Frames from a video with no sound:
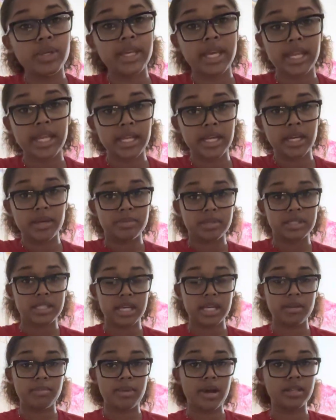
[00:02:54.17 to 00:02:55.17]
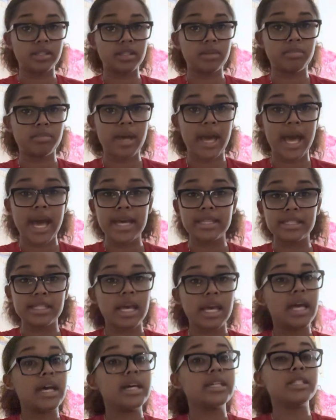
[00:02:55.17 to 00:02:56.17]
getting upset about the past,
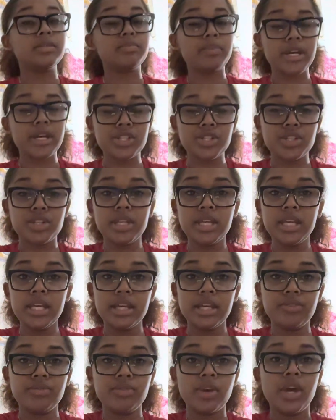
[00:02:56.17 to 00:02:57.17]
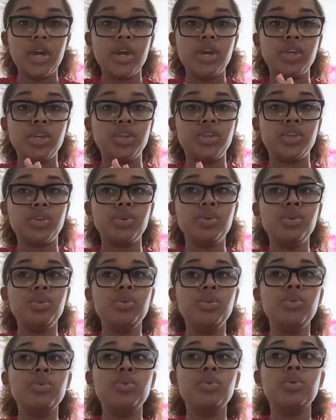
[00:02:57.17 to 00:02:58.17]
especially if
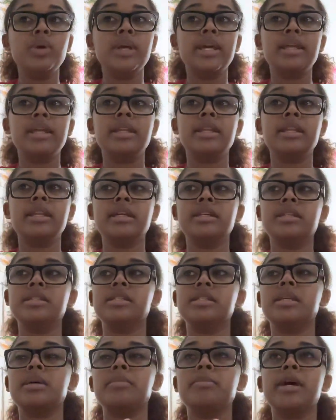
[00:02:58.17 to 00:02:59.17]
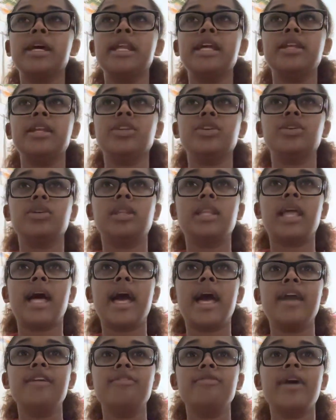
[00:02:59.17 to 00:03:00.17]
you and somebody in your
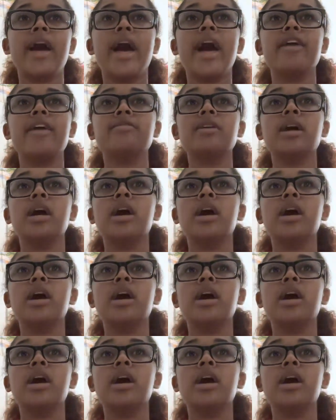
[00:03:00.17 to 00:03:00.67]
life have